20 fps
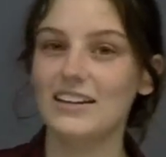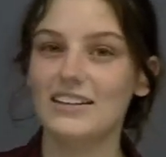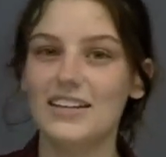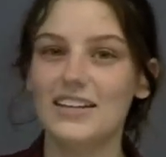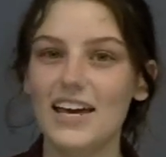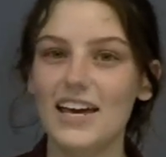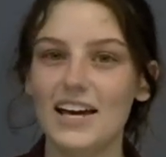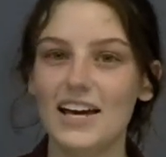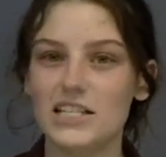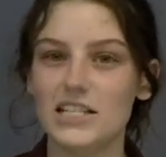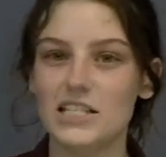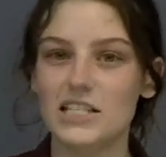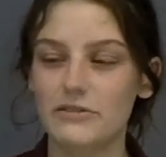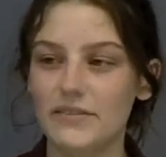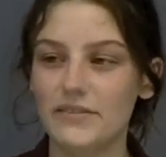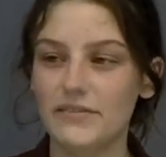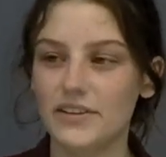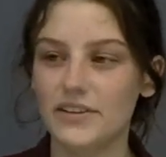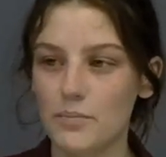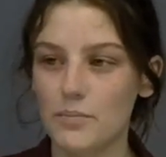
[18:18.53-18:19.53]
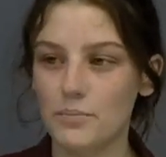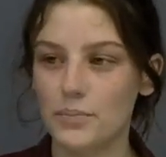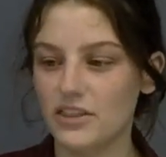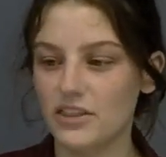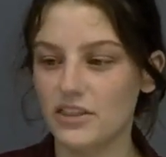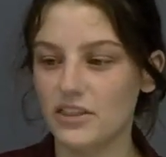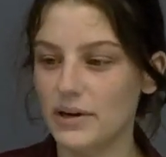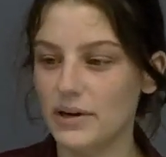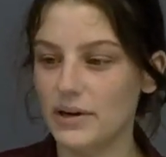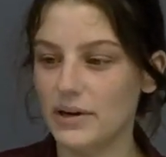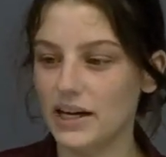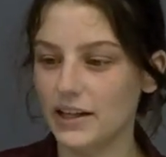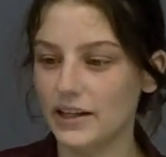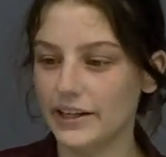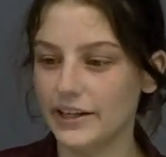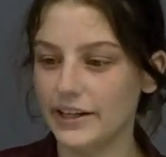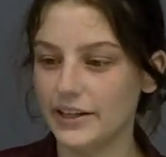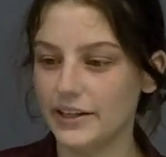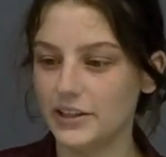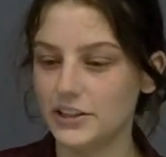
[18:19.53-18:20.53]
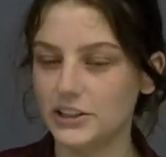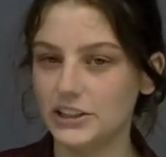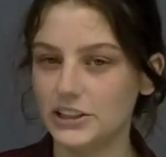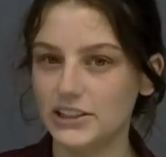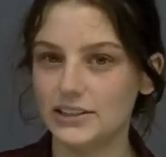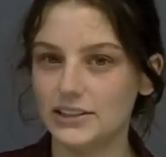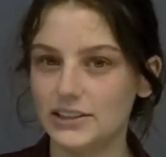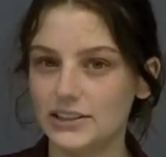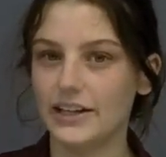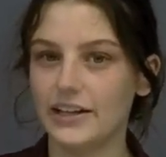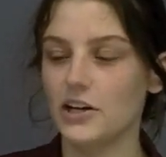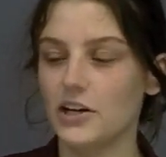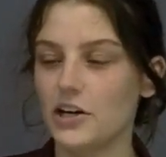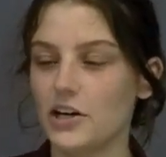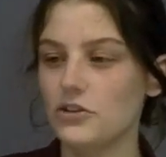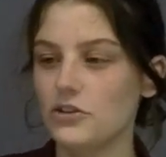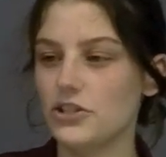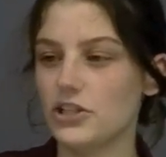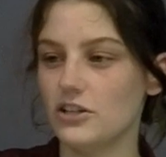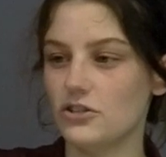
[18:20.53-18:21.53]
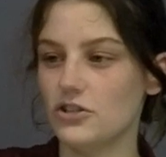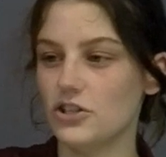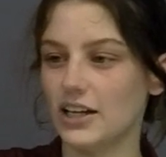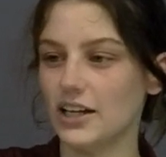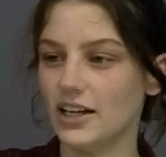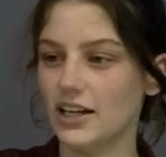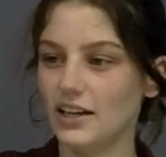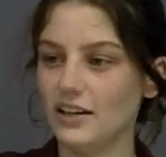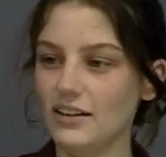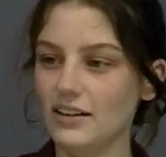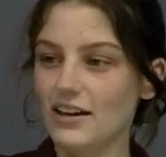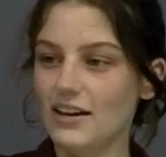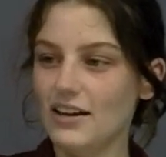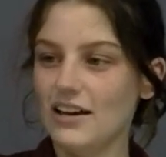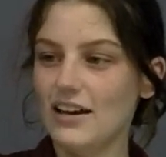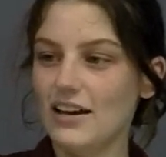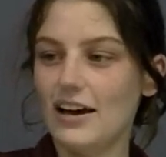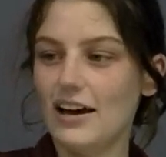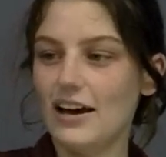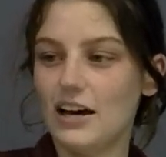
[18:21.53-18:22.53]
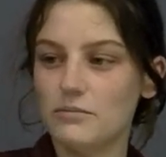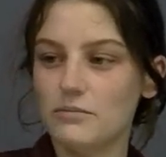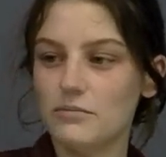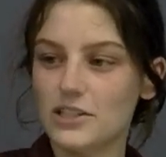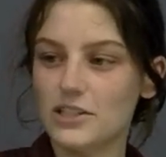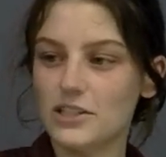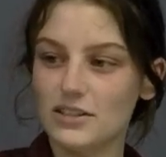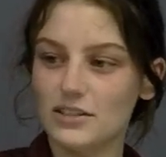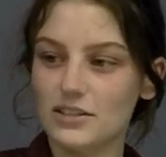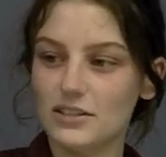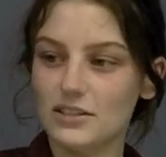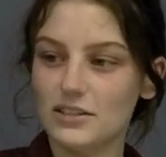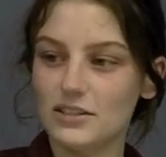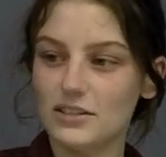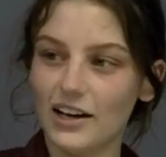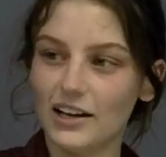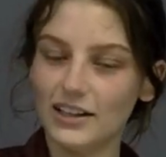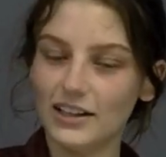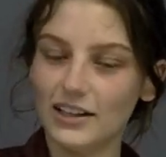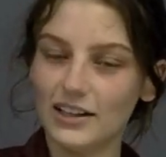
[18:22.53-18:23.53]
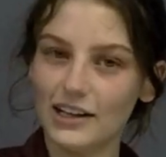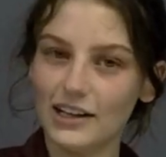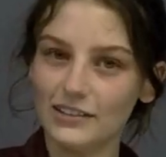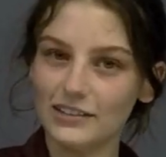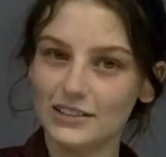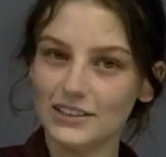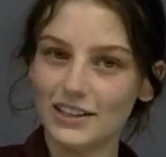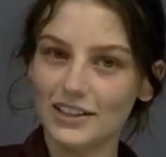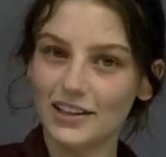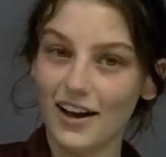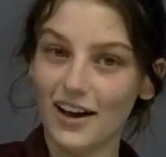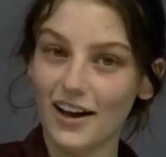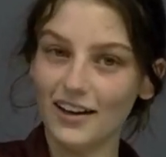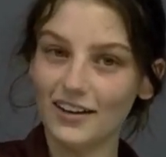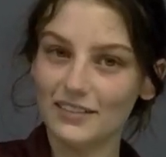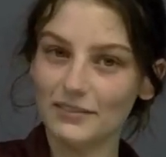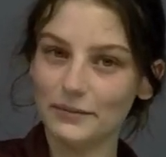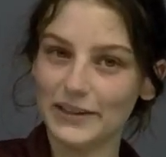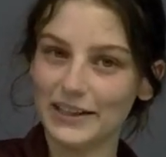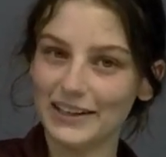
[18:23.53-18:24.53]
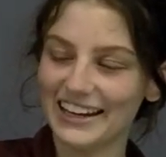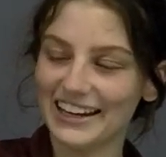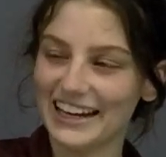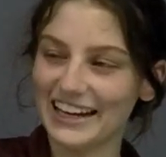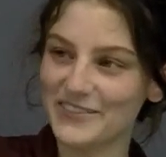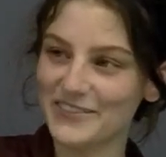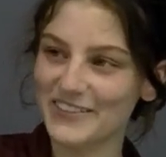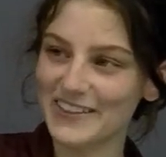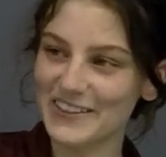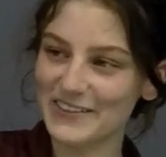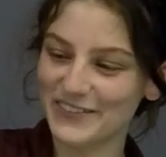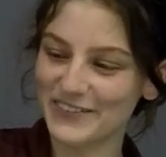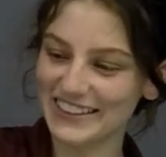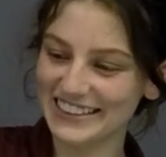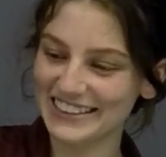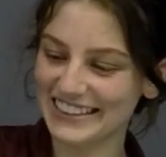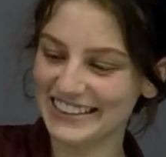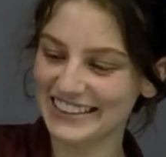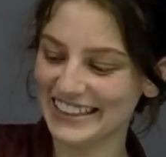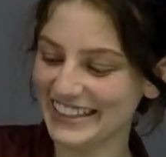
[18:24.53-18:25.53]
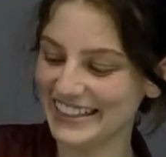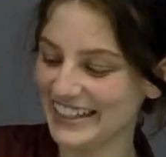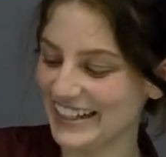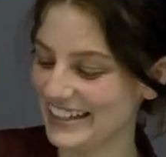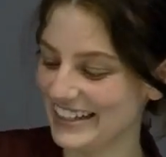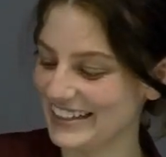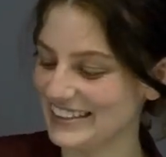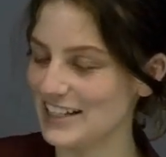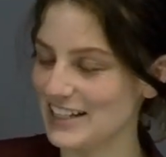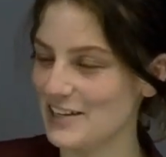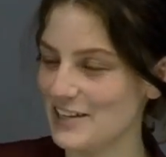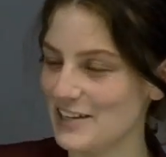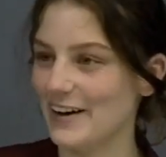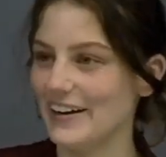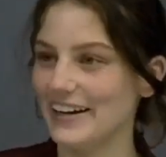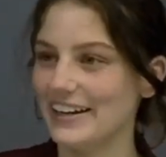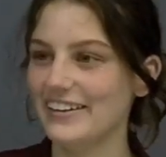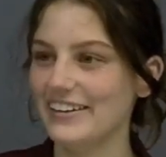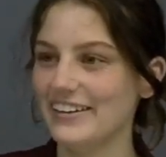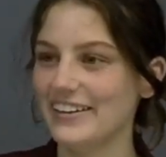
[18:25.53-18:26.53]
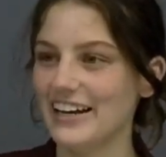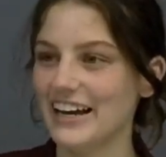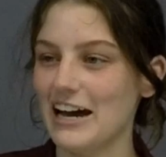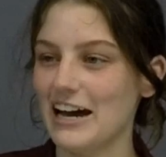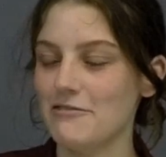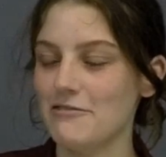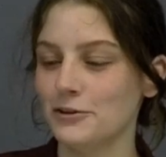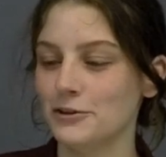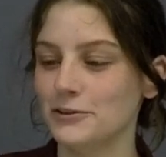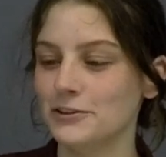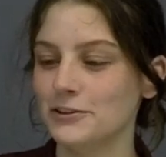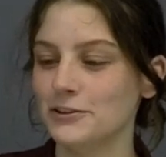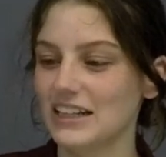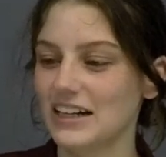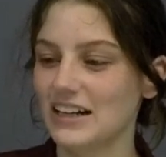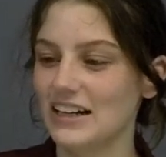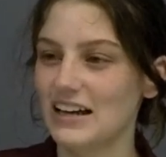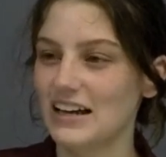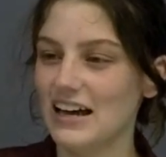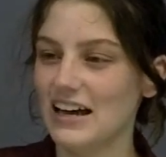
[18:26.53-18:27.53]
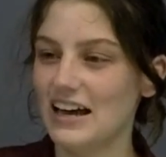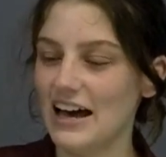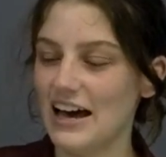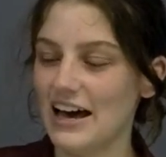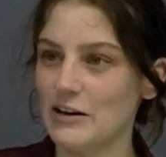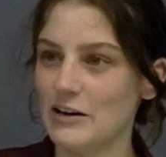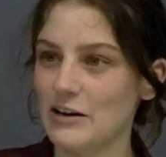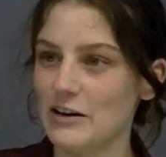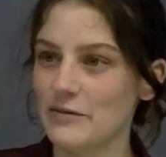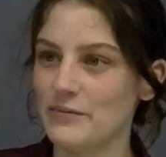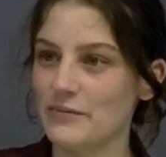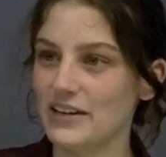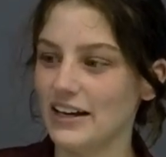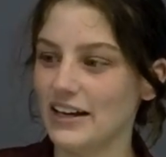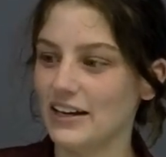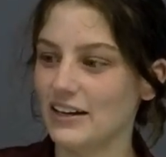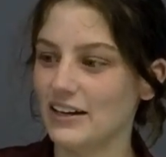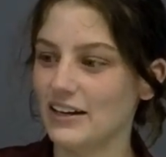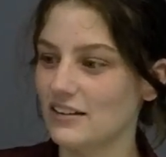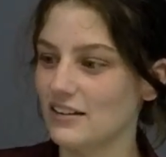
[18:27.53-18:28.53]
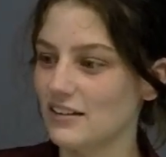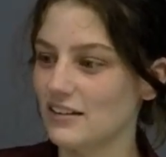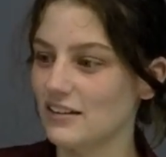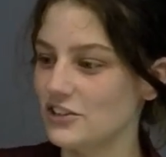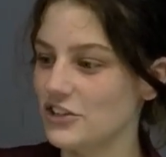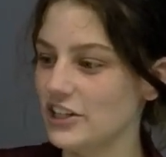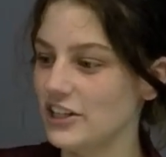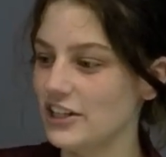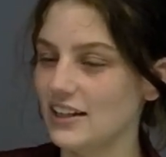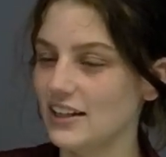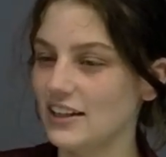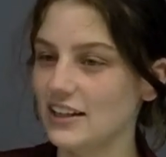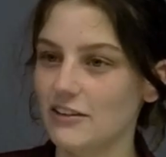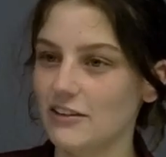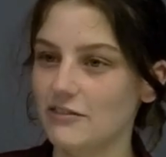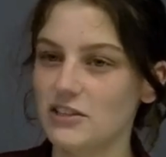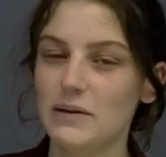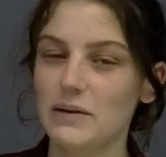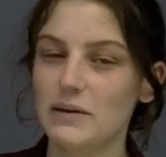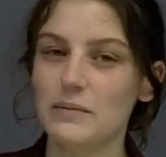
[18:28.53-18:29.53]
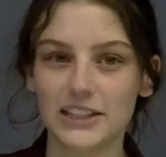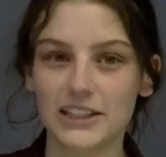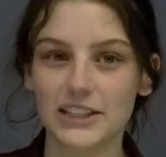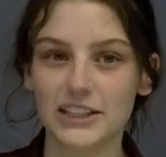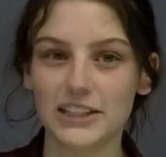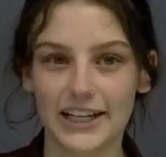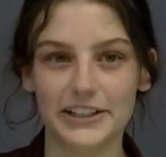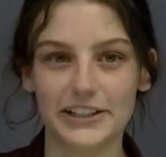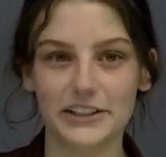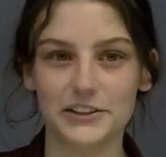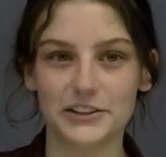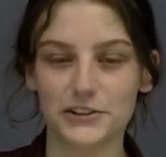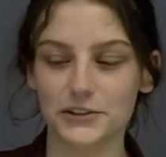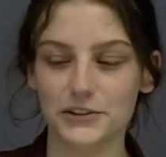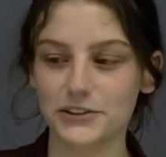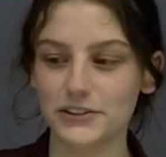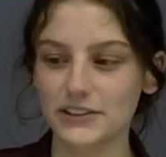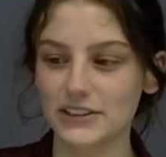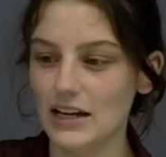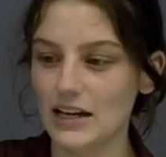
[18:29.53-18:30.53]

Yeah, so we've got Bertha Belle here. She is a Cochin Chicken. She's deciding right now to not be on camera, but she is about 1.5 years old, and she can live to be about 10 years old.